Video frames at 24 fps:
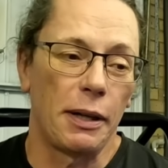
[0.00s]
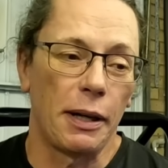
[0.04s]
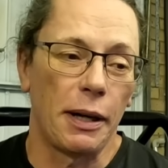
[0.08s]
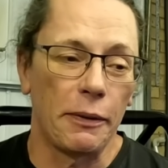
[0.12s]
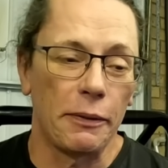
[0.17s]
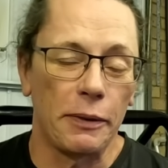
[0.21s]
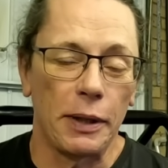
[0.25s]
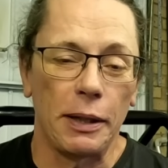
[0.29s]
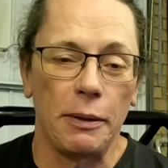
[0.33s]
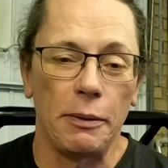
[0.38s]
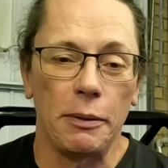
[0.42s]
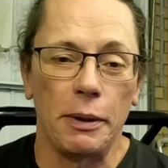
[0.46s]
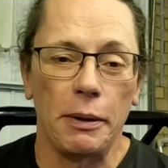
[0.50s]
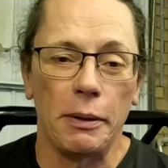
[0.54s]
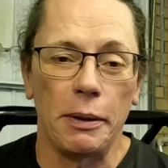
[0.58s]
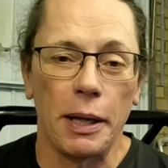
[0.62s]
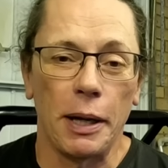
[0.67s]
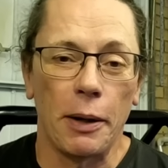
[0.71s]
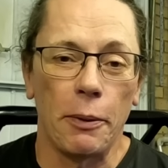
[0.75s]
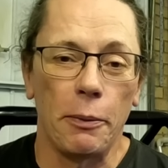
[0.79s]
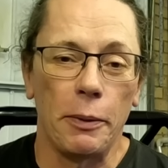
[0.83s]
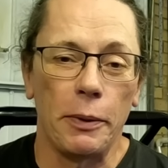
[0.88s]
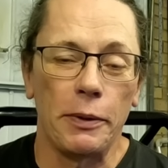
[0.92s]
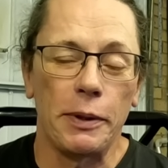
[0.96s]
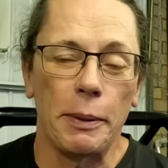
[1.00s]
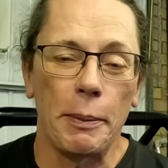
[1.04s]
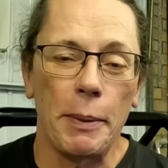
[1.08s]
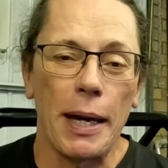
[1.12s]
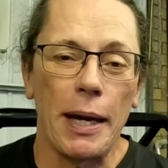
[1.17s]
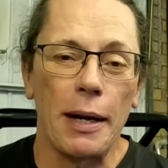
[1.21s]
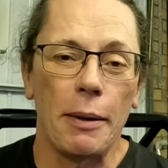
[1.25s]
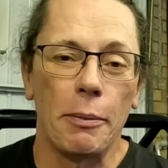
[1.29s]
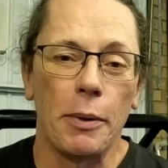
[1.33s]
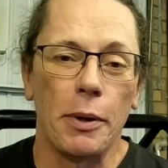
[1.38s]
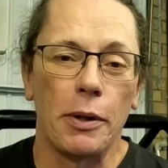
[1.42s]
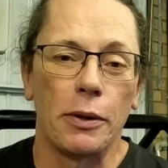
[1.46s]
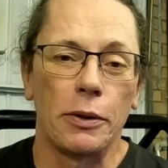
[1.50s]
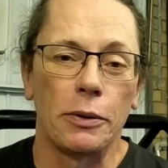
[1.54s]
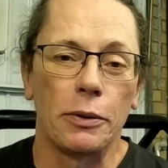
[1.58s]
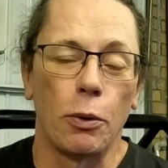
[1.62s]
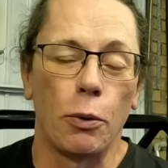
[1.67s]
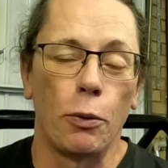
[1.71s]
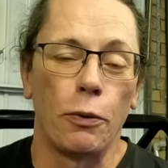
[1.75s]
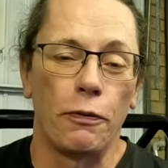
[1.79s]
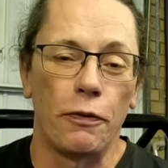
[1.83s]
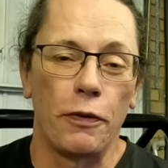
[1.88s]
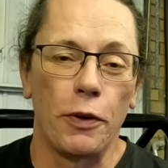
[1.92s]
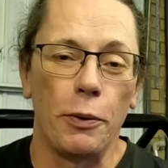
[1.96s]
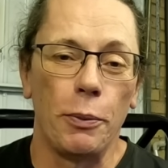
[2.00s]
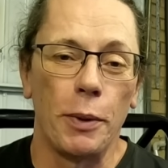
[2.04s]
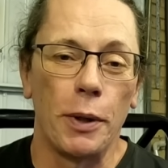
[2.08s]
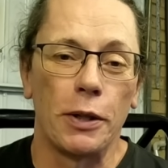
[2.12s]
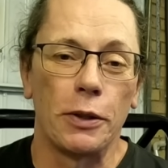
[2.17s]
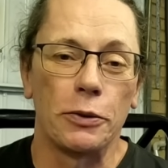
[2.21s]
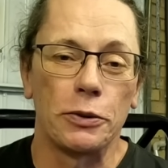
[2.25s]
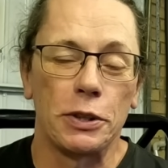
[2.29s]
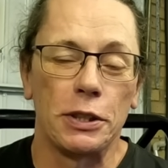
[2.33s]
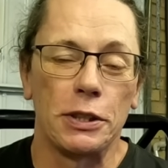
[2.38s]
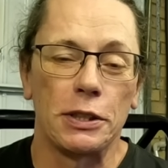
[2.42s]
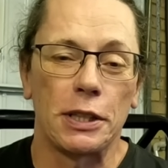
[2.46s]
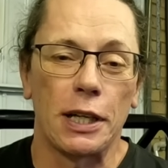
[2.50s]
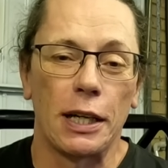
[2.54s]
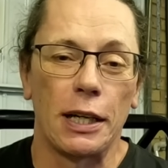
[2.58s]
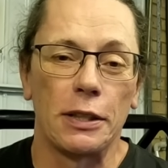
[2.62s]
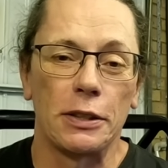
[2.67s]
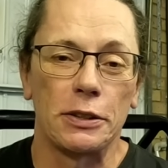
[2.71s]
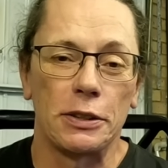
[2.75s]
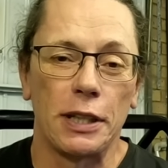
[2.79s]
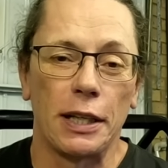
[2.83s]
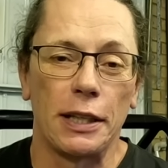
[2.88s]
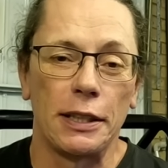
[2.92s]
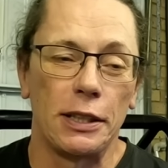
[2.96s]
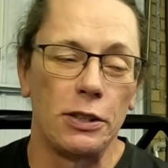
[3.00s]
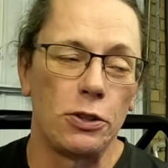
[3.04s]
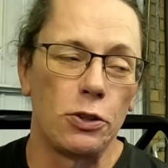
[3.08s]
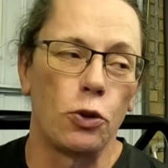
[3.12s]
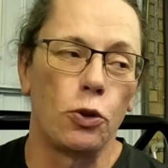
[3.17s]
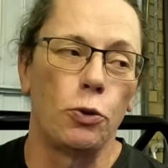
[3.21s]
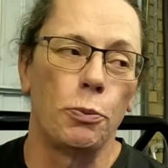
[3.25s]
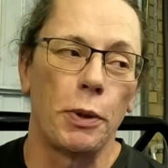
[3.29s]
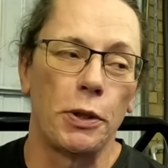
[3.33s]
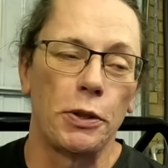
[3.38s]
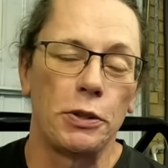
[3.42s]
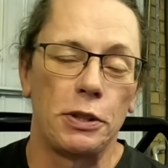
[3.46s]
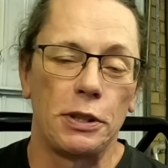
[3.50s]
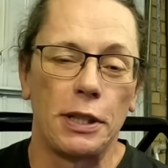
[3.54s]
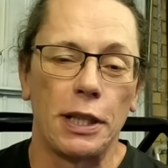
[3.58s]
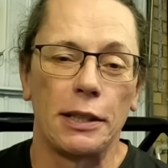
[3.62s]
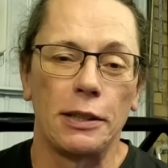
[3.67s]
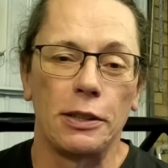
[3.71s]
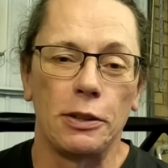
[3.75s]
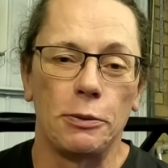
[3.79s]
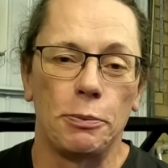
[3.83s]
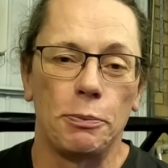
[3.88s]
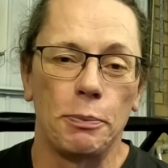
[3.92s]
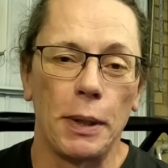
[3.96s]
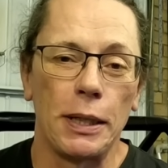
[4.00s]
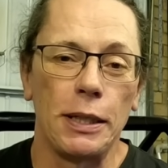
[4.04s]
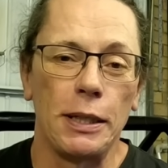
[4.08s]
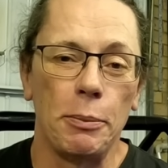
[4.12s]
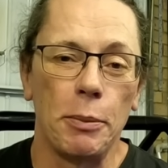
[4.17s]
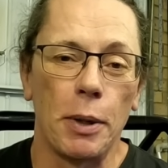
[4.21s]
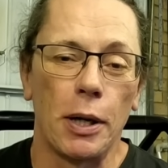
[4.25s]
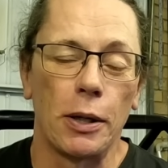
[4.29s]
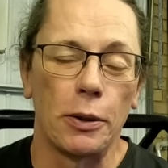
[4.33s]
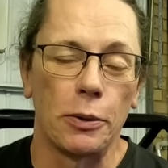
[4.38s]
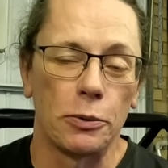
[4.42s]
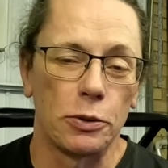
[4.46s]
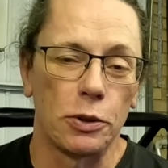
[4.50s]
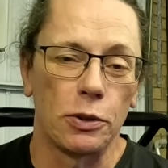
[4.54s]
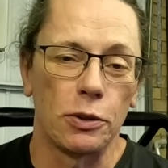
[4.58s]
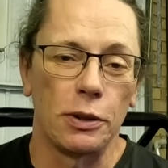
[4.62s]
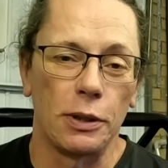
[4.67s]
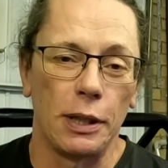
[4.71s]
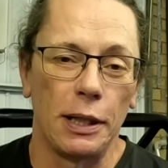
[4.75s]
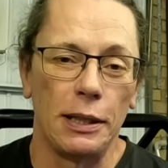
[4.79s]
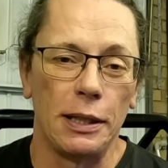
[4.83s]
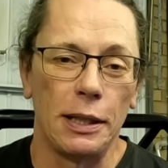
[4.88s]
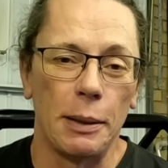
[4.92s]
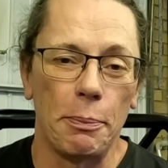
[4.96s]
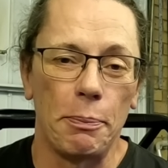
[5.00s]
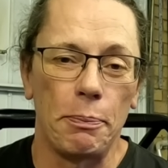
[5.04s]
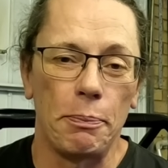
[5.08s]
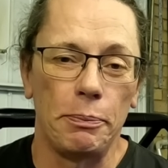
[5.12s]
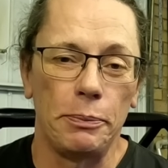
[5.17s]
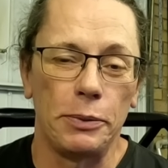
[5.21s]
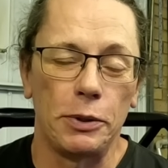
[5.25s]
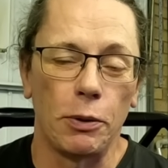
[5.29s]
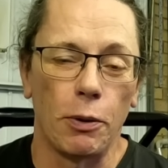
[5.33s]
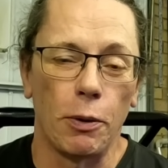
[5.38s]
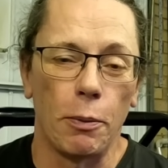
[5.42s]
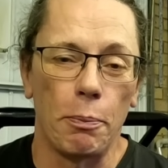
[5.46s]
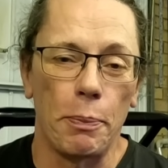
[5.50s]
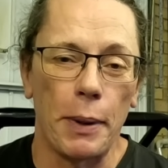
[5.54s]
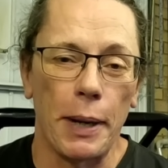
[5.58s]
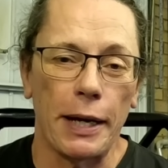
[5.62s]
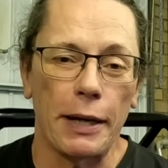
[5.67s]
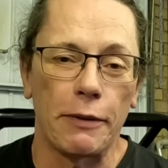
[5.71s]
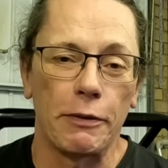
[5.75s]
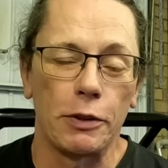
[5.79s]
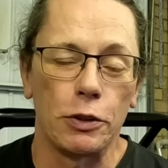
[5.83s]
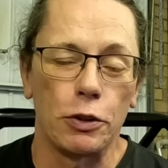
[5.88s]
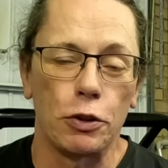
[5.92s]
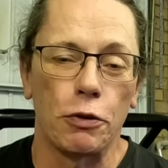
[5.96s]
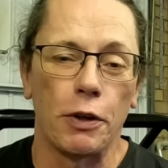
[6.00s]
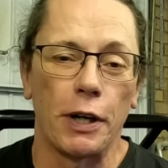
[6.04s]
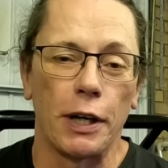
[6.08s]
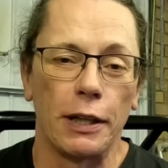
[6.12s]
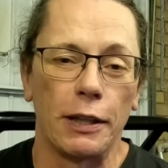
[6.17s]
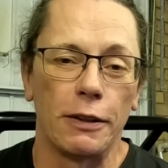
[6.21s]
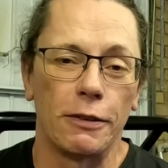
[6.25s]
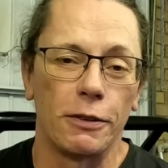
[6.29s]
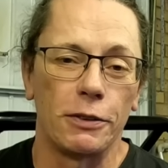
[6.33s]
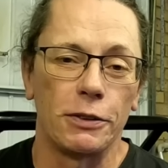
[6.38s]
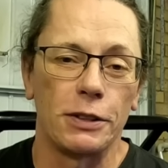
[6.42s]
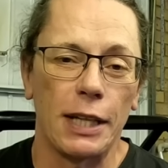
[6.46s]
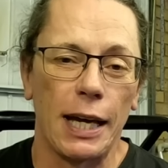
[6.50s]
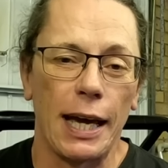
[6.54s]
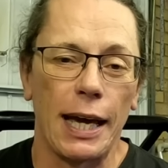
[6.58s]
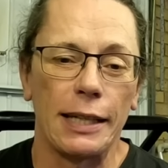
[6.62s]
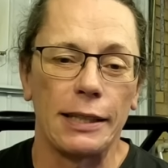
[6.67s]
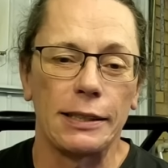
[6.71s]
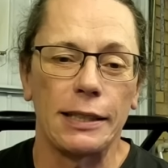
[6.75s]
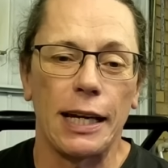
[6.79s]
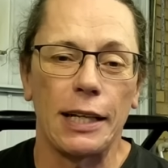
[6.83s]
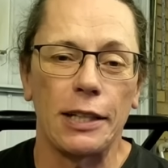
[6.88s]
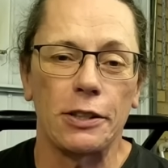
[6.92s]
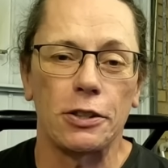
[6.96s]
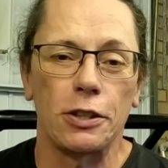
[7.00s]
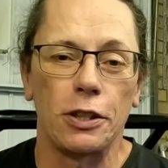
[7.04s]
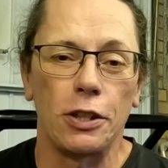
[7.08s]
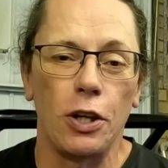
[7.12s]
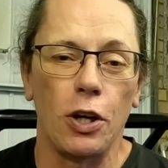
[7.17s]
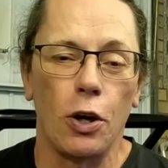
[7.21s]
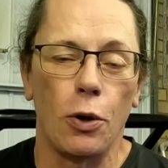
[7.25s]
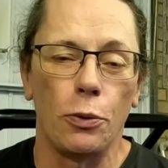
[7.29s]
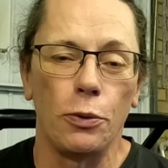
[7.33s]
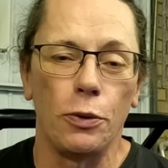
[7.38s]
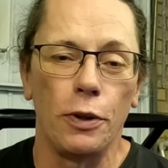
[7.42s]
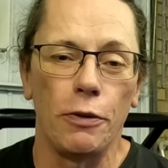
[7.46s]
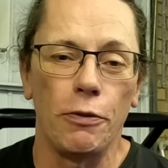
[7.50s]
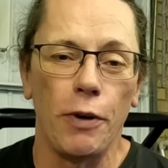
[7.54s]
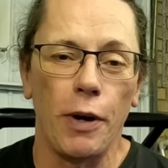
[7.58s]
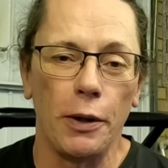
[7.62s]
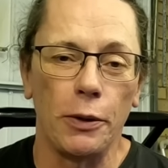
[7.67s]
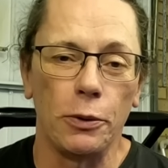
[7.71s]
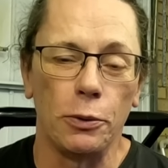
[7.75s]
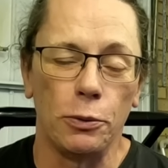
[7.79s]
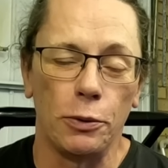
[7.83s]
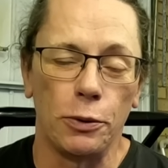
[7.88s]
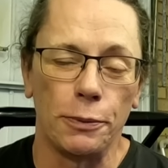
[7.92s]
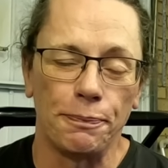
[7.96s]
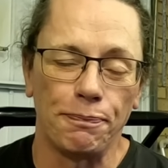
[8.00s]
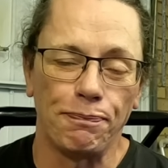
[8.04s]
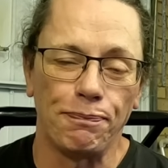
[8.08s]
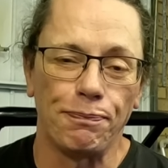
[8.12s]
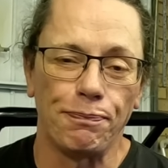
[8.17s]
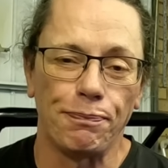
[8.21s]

I think, you know, with the amount of mile or few miles this car's done, it's almost done as many miles in the sort of back of a trailer as it has actually on the road.